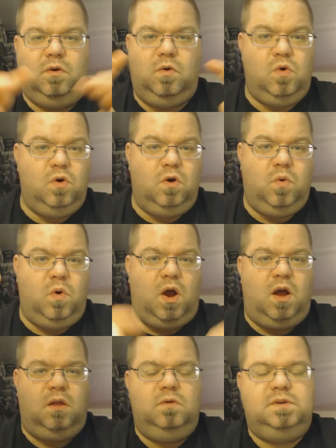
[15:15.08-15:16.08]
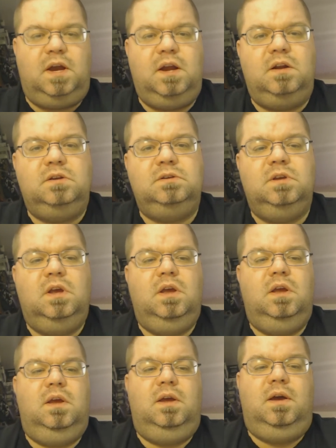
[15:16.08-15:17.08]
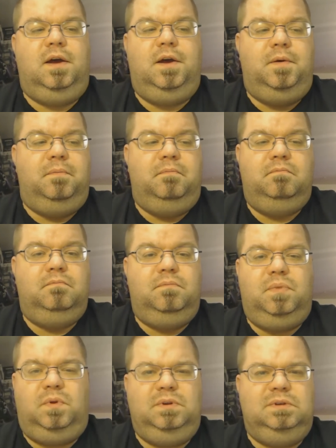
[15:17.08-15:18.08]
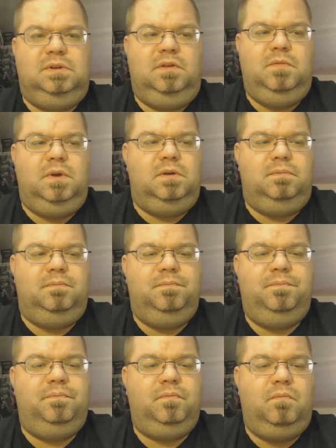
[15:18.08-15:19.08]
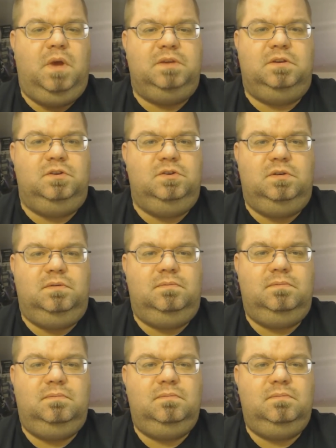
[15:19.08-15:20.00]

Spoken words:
quote unquote hollow tires, please leave me a message and